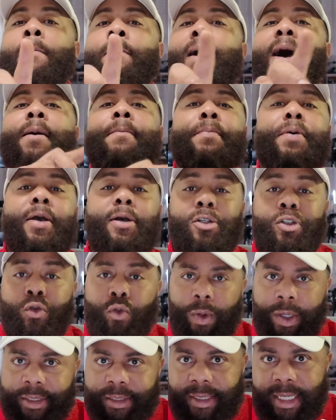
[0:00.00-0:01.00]
My biggest
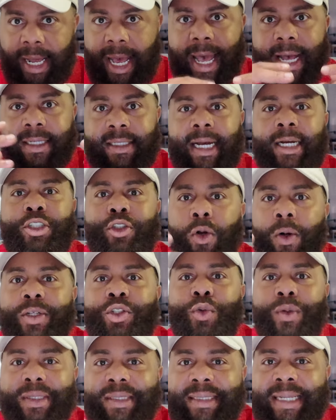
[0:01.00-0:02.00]
question, I had I
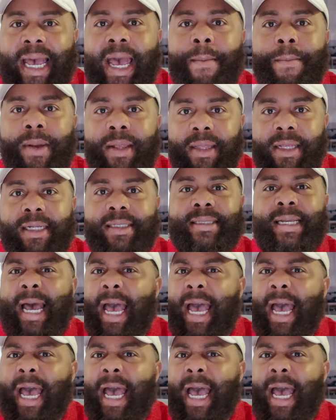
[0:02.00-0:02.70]
started to examine this.